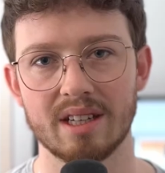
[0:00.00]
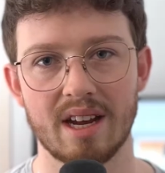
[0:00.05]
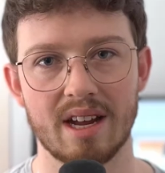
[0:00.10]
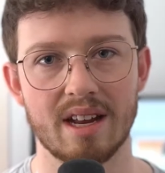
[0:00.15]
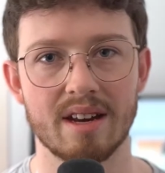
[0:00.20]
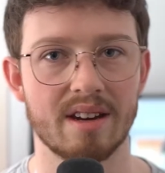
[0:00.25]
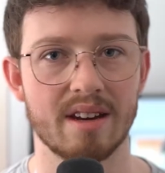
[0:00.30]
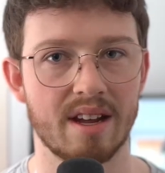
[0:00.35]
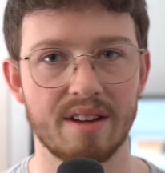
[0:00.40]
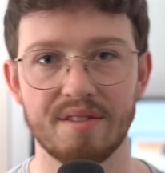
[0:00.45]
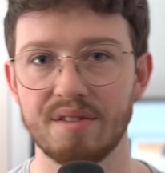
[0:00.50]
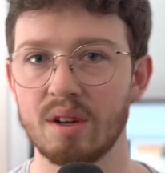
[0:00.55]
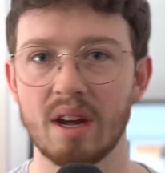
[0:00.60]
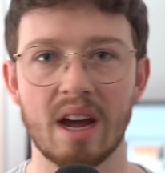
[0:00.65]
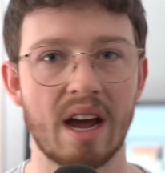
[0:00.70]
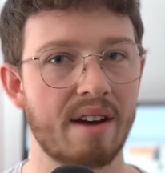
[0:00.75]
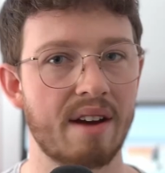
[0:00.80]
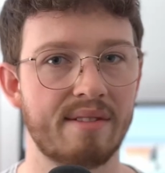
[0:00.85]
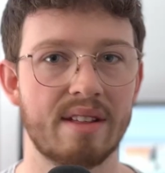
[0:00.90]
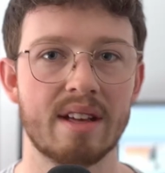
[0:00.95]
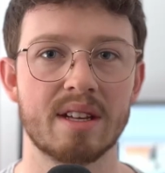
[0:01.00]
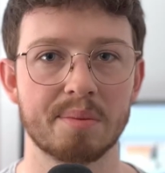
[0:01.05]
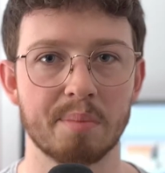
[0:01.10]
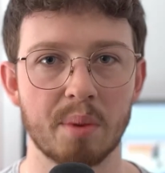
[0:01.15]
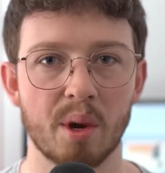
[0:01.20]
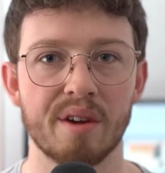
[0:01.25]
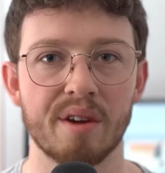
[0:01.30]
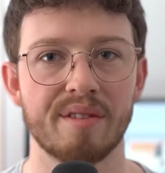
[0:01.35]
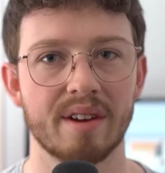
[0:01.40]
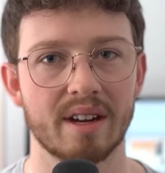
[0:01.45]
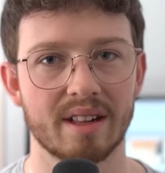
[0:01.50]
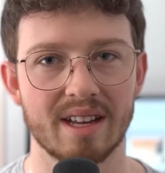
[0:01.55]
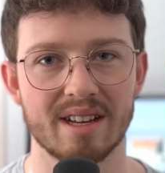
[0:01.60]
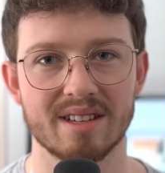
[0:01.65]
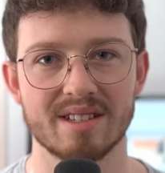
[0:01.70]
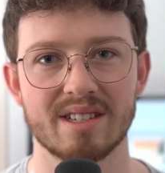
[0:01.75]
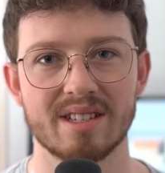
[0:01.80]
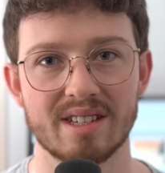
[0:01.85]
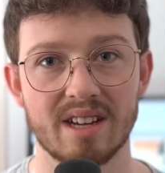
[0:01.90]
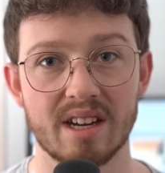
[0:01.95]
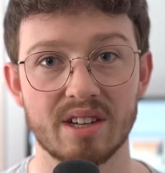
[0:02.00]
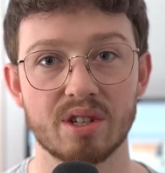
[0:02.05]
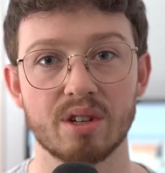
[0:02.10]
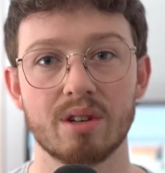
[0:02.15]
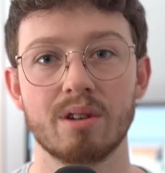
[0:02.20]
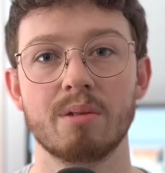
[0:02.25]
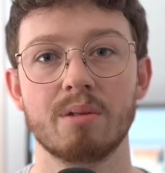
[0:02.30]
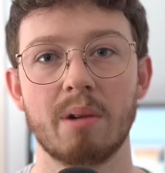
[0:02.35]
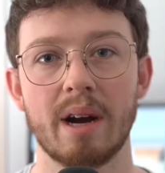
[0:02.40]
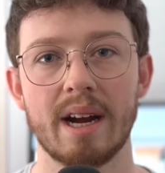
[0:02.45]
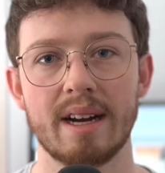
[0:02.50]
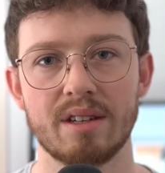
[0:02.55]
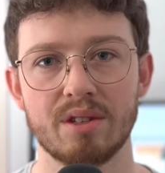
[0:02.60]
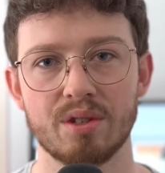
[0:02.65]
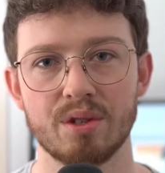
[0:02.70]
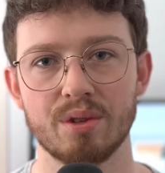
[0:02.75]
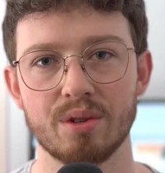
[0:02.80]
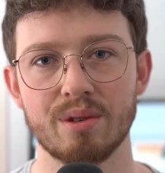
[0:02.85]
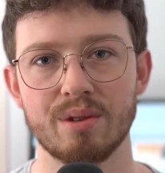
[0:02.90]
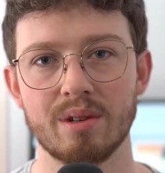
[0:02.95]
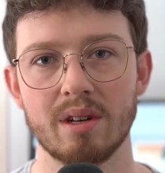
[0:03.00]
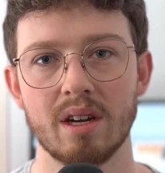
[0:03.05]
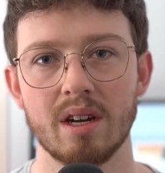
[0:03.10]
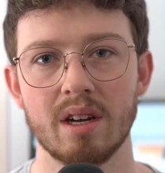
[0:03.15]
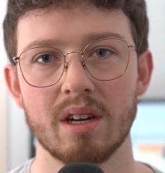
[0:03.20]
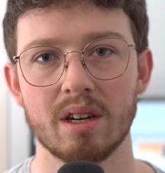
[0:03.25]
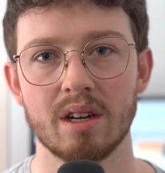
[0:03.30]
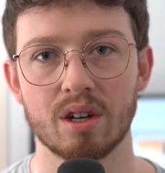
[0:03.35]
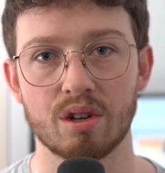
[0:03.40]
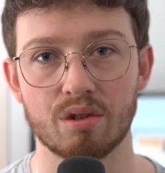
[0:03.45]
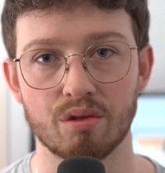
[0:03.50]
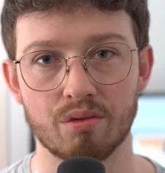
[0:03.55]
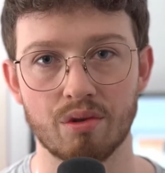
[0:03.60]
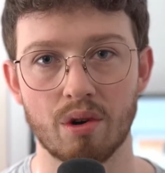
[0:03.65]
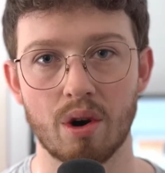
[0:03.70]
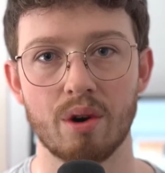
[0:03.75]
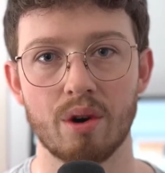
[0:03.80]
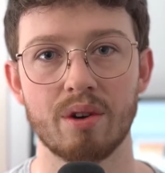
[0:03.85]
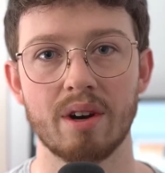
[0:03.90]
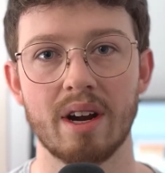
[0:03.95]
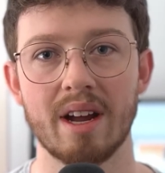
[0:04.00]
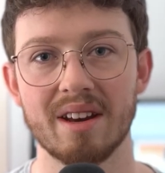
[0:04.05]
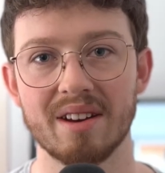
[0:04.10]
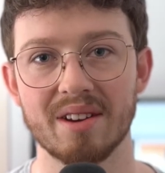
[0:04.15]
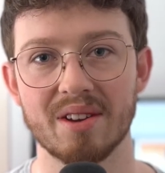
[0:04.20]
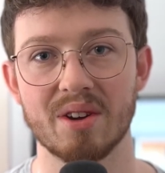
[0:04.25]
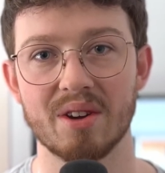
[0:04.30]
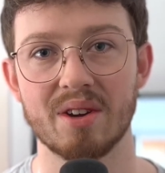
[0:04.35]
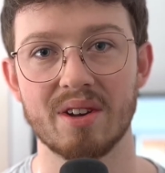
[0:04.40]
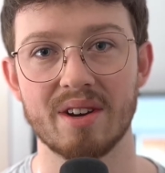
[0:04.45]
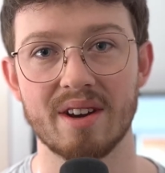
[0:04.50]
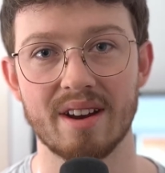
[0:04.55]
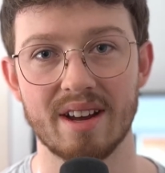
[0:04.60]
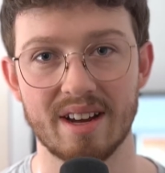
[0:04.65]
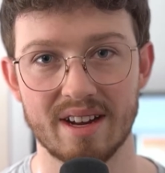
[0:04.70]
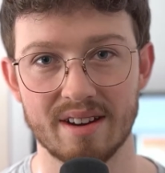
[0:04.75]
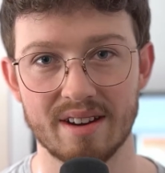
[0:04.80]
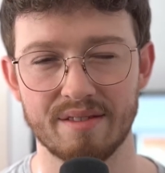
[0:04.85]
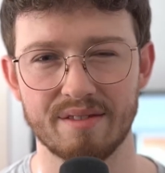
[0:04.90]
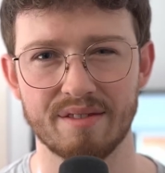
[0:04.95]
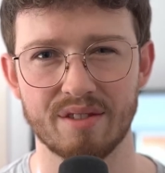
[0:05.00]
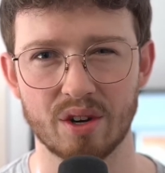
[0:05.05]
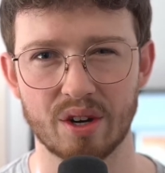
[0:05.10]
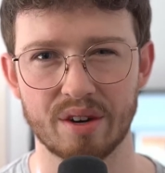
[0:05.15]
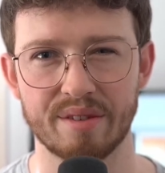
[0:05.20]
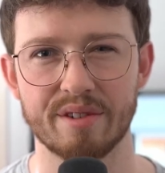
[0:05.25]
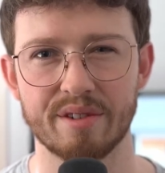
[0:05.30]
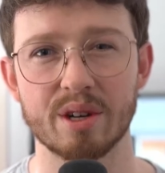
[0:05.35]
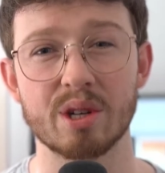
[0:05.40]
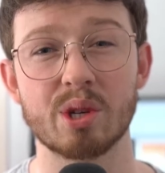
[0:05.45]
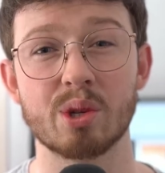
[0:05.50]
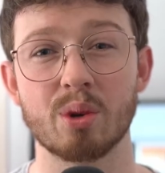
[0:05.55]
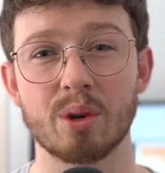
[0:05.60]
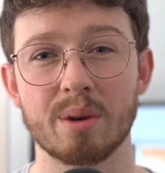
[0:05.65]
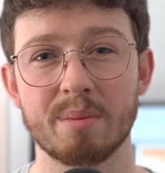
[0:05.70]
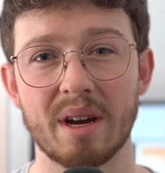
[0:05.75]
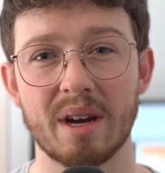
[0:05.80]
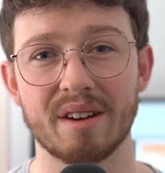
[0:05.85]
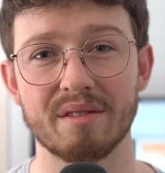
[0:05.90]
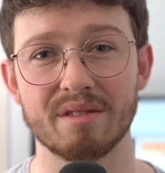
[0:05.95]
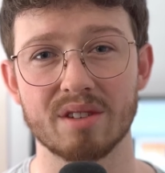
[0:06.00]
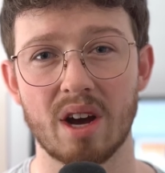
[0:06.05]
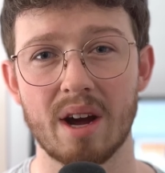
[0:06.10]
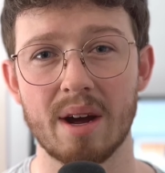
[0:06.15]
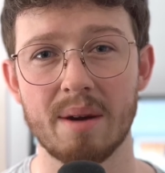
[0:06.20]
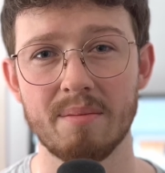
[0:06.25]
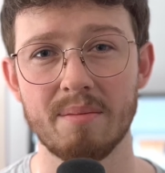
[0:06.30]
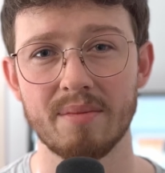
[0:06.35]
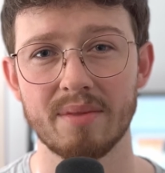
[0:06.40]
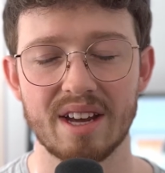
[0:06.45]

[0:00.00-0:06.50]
and if you have, that's perfect. That's such a good way to grow and learn in a very, very short amount of time.